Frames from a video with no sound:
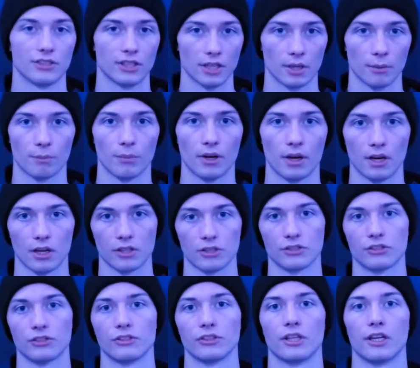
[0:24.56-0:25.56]
The second
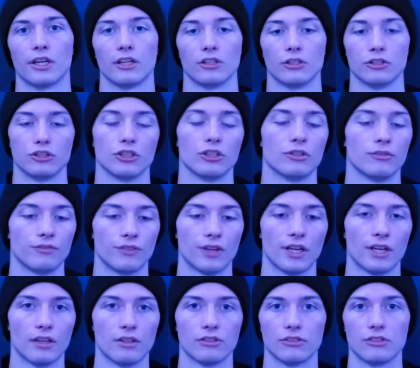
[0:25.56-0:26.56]
boss that you should
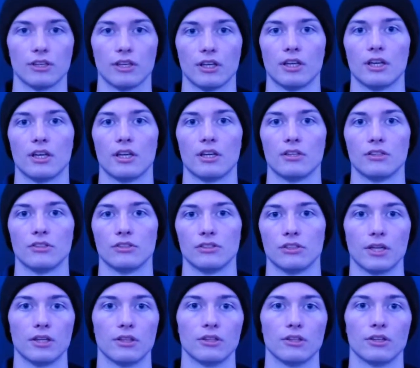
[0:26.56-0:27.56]
face
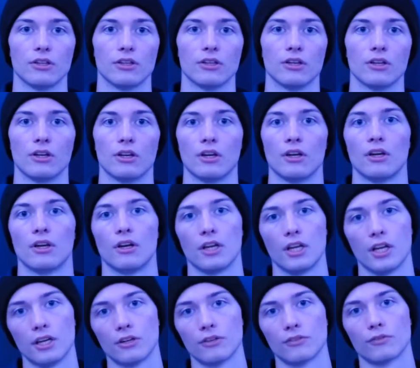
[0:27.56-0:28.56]
is either
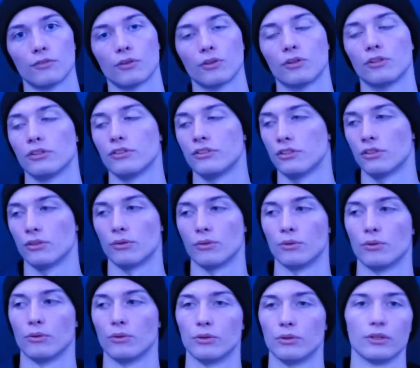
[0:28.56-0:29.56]
Eater of Worlds
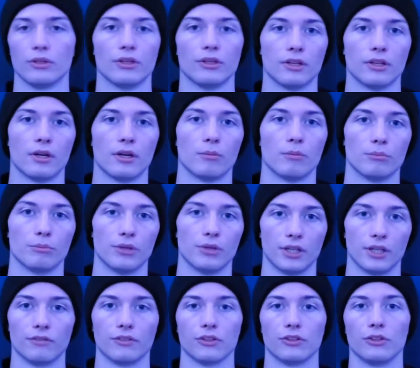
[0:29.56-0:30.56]
or
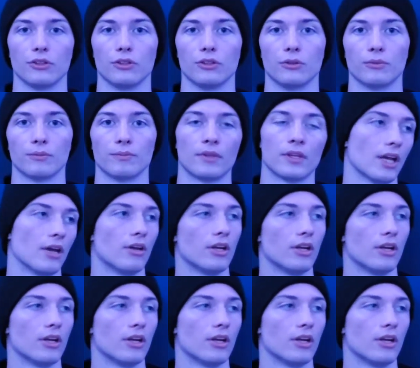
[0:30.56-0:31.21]
Brain of Cthulhu.